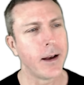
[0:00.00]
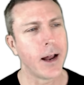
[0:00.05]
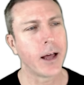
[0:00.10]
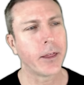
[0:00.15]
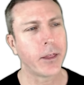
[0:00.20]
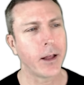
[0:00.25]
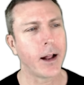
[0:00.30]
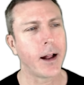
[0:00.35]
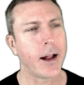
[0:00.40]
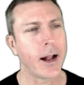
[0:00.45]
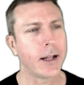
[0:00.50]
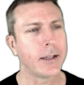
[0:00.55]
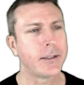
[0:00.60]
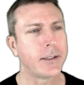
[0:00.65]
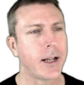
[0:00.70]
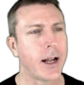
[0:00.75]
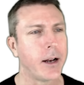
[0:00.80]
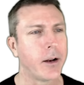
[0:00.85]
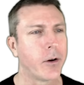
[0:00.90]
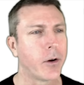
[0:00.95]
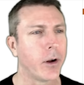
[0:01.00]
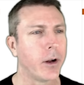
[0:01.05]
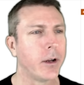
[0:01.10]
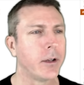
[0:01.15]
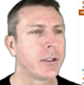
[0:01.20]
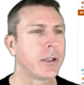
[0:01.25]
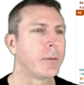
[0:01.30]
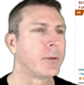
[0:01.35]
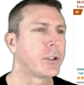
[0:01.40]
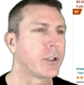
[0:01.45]
Nothing against Ted
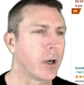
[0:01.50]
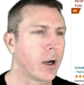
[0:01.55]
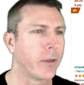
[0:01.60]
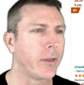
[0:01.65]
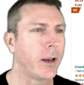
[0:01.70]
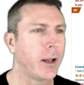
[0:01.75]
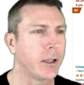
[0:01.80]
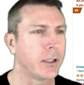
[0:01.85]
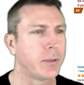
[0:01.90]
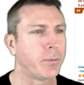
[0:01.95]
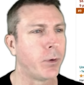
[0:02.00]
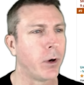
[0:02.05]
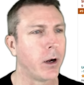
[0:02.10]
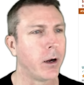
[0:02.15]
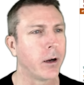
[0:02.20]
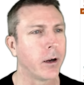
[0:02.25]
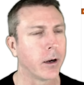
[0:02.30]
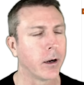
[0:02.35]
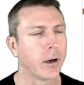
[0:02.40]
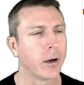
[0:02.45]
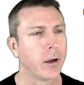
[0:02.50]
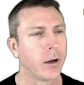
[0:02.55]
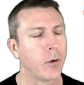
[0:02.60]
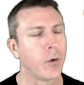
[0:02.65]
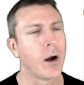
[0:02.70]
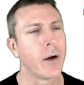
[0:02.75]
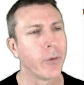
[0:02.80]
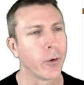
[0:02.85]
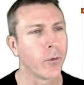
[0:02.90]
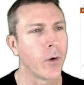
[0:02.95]
Cruz. I'm sure that his book or
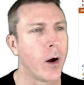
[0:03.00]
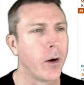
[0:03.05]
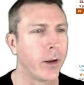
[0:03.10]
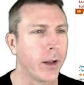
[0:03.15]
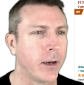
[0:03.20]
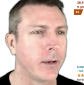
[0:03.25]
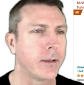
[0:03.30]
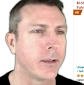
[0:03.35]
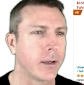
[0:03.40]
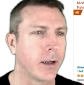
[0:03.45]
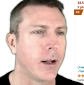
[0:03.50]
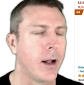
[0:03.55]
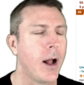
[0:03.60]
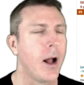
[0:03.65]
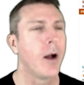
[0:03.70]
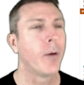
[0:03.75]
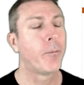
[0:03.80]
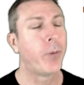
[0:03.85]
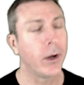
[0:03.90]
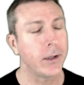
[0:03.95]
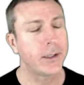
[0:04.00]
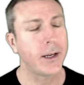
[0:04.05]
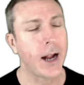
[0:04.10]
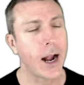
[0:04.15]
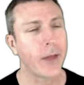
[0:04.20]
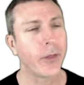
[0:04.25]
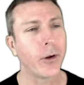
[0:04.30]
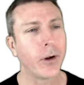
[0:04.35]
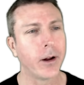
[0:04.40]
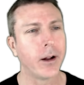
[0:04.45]
whoever wrote it uh, put
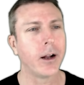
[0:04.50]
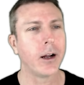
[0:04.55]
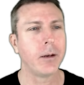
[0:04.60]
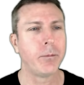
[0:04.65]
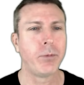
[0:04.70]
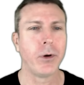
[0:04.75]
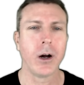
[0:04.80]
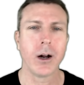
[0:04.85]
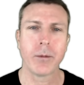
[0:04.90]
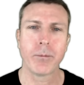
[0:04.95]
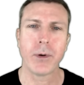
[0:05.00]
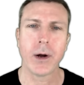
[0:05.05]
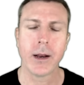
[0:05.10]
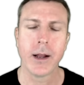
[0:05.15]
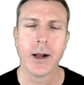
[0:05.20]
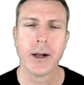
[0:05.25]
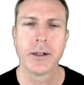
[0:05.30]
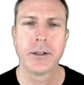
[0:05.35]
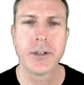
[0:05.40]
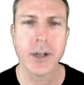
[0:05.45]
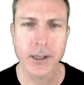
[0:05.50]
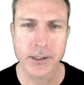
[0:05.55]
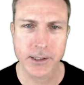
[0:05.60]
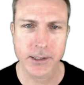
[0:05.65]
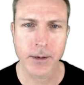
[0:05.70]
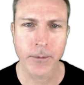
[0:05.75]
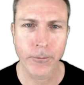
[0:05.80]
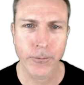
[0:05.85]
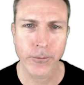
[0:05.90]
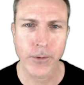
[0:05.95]
together a good book, but just
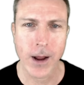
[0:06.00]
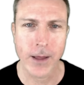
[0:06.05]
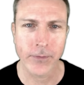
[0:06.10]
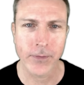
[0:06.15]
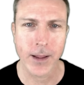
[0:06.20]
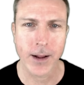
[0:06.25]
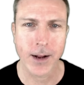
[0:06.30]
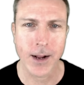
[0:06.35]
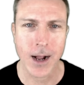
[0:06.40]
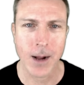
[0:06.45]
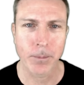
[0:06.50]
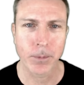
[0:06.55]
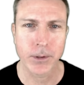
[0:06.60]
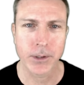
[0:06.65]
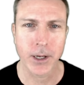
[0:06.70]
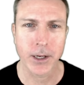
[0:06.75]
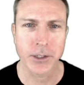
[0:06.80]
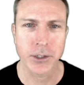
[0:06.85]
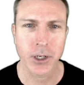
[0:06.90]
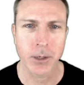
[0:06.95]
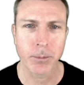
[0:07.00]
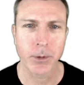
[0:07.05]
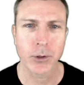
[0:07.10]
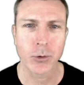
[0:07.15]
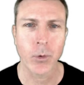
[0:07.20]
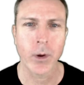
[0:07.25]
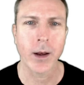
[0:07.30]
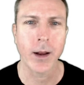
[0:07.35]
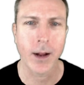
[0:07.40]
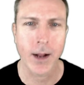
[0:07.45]
some friendly competition
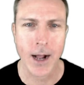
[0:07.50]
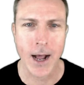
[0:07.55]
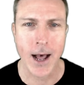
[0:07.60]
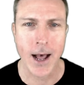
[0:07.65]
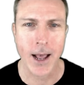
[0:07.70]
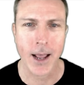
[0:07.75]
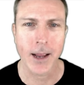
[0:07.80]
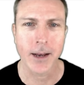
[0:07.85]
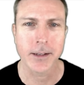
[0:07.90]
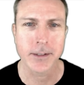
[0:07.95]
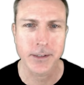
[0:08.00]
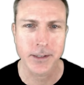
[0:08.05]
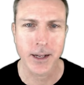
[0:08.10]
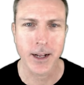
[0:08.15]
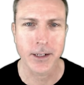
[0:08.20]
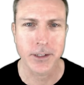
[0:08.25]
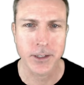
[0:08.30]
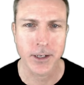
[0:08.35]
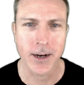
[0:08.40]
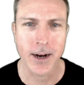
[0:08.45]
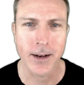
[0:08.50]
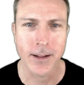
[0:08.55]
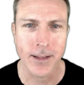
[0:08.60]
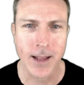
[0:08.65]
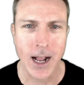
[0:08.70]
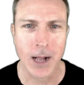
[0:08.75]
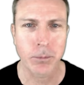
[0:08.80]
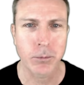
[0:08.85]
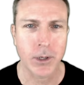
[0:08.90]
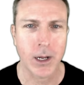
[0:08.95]
between a guy in his kitchen on a
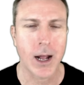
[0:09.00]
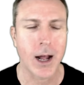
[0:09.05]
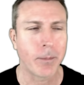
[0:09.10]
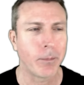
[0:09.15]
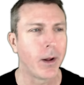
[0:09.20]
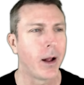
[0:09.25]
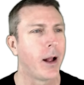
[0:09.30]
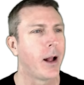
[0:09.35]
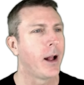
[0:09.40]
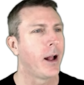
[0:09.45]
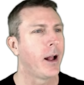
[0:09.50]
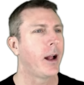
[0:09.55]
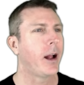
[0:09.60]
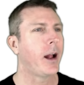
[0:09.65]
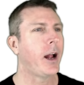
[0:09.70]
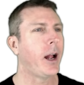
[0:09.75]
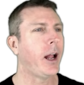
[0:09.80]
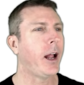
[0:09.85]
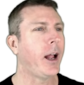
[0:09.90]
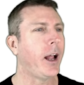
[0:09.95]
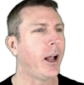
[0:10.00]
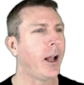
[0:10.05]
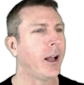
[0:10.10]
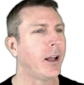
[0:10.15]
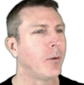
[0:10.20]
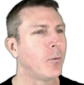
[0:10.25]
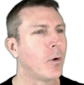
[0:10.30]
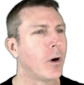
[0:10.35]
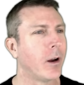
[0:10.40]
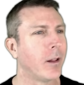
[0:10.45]
laptop
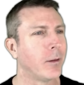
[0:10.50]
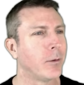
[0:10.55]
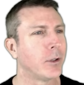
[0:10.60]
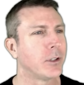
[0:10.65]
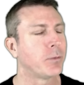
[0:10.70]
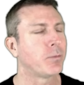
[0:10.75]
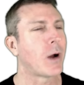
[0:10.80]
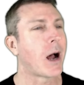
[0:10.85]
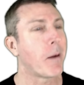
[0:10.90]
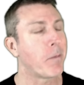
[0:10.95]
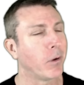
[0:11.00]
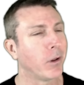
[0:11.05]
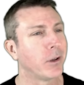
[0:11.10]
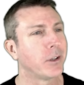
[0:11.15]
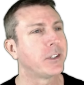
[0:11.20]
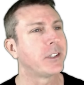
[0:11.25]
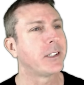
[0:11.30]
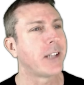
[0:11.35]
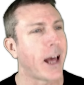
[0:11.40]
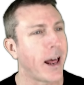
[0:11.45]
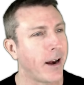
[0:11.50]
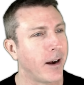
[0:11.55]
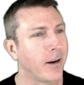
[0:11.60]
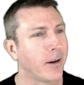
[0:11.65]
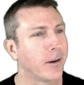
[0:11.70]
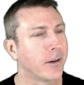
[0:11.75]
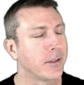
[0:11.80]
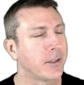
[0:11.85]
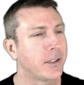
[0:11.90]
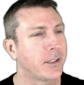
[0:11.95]
and one of the most popular
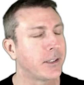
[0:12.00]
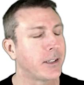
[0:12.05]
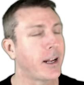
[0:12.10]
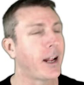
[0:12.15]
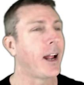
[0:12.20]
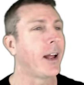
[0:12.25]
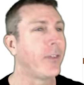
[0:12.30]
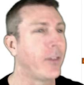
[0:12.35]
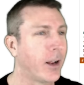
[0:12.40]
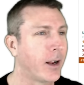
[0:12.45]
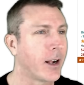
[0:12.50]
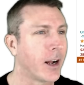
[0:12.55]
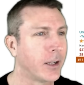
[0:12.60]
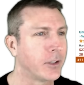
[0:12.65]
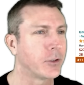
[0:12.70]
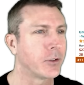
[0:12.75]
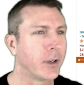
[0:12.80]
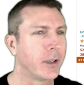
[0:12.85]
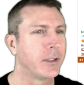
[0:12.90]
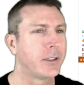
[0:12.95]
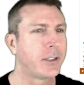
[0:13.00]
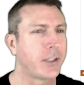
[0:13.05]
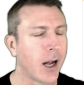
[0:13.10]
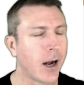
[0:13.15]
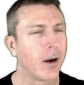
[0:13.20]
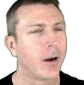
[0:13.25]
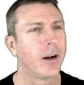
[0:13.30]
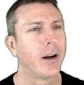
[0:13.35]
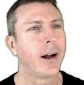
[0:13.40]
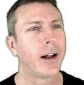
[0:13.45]
senators in the country.
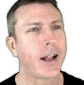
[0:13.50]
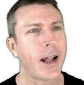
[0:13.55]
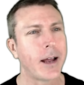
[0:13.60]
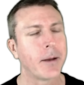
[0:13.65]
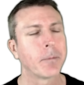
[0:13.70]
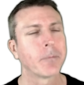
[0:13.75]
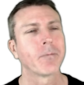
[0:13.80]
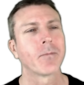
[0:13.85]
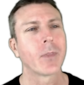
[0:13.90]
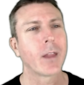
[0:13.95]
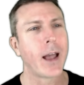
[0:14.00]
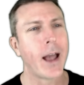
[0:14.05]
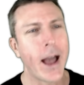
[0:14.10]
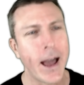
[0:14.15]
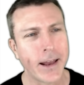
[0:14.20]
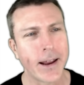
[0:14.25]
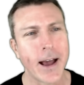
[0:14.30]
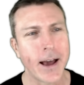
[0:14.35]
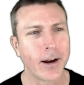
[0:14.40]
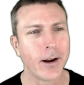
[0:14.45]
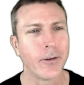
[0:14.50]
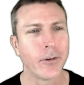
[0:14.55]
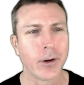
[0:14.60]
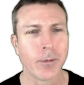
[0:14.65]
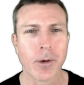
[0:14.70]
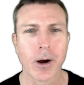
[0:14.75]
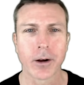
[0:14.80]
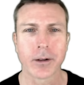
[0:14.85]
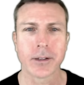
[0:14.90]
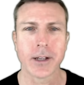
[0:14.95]
So, again, head on over to
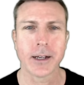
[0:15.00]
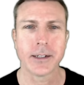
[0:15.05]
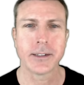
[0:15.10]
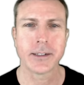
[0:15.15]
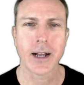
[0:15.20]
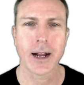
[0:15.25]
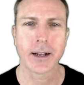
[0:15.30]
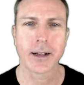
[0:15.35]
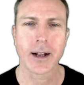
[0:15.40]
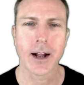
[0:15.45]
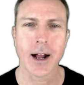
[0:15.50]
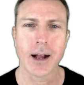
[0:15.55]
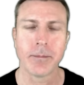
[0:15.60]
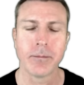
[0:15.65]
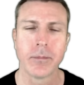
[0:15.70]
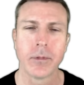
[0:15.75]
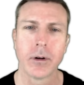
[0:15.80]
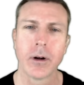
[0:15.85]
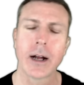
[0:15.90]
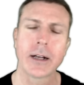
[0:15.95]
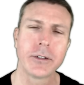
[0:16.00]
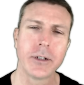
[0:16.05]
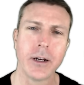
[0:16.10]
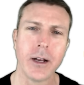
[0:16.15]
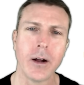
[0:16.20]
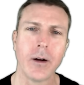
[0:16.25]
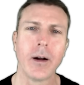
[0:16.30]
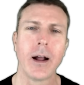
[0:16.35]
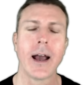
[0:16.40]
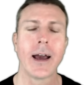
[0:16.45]
markdice.com. Well, actually,
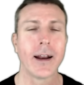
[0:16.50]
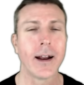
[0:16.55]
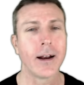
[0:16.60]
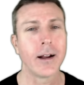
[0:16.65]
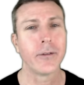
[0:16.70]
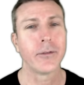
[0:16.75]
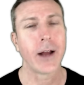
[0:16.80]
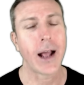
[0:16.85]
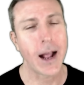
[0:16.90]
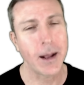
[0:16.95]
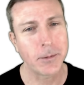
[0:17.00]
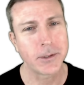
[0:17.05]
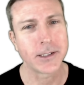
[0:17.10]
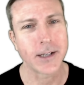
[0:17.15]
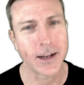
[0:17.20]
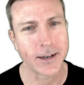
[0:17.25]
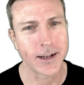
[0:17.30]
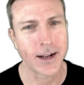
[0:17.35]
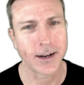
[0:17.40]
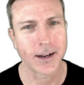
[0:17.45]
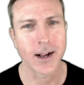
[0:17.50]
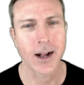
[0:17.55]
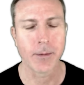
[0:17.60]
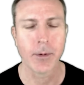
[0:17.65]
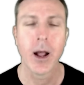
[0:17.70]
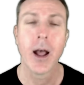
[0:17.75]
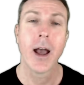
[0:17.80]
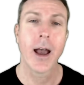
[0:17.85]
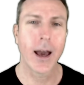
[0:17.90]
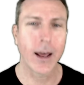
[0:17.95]
no, head on over to amazon.com.
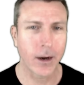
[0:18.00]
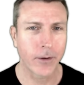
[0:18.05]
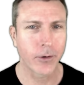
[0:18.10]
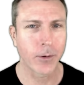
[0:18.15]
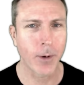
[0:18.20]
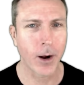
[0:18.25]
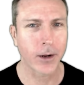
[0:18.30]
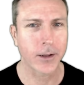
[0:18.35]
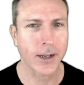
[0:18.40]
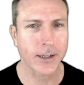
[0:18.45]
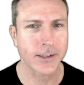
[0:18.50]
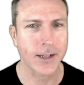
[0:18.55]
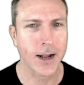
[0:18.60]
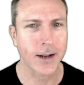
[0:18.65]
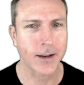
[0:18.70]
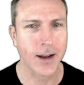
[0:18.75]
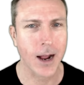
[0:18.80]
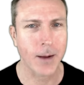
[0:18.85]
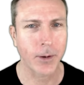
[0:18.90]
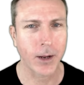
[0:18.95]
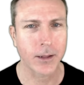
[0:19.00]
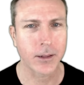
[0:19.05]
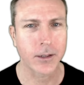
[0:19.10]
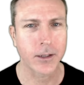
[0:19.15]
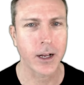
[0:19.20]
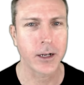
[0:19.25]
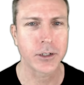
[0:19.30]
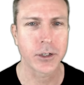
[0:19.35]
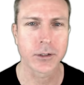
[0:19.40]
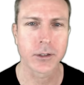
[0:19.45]
Head over to markdice.com to get the
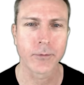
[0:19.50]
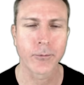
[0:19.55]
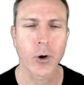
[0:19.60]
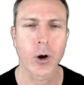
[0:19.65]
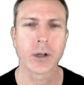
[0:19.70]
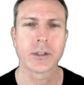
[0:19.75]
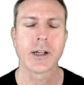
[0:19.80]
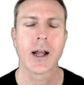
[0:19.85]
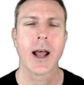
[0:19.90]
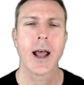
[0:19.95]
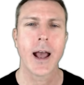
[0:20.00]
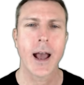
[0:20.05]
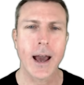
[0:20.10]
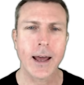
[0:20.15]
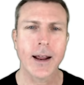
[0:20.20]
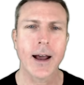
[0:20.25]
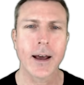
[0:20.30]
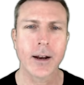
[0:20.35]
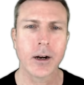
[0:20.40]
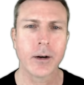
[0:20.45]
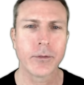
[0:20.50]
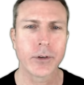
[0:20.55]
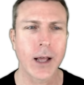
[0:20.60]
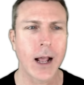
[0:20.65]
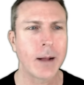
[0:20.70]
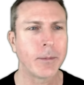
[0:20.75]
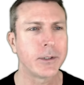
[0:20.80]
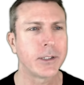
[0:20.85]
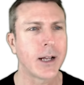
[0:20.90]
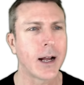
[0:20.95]
t shirts, of course. Head on over to
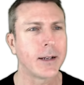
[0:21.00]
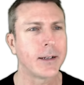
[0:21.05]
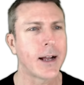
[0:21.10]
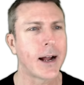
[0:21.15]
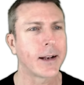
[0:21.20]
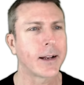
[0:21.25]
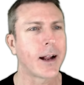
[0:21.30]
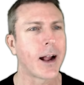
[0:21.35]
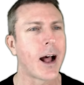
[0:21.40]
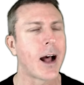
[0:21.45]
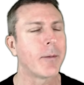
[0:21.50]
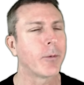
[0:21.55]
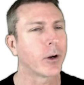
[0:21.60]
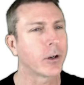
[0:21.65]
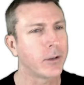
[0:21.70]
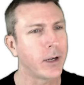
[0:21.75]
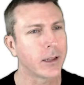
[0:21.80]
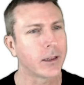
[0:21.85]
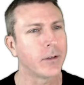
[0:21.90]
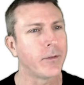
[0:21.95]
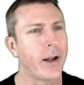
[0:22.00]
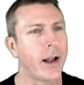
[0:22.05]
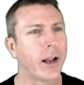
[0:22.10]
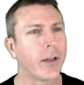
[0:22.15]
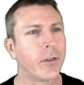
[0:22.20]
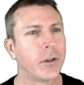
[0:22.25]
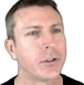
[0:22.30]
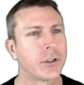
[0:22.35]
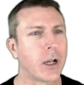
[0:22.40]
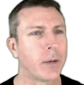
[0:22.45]
amazon.com or click the link
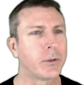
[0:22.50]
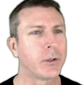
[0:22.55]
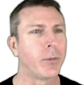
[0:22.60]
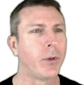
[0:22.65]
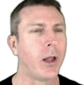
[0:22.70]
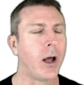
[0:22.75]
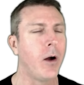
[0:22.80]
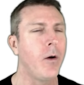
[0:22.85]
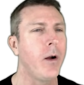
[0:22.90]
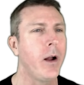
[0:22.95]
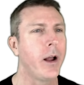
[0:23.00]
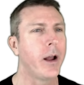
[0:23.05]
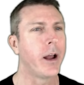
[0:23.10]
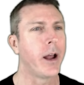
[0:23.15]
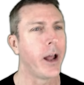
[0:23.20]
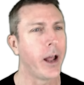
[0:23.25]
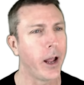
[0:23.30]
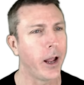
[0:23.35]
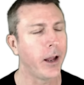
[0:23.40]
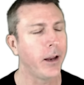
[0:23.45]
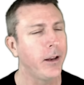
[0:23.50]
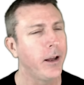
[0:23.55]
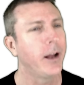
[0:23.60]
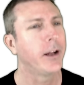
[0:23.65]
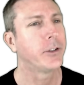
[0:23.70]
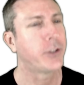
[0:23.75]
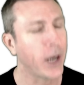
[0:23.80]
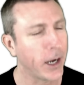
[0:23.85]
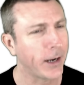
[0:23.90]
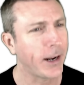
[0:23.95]
in the description below and
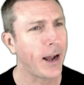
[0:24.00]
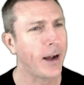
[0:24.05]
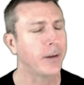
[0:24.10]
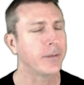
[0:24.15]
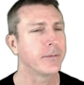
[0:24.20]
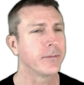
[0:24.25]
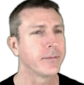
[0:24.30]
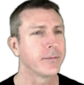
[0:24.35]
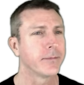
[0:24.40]
check it out.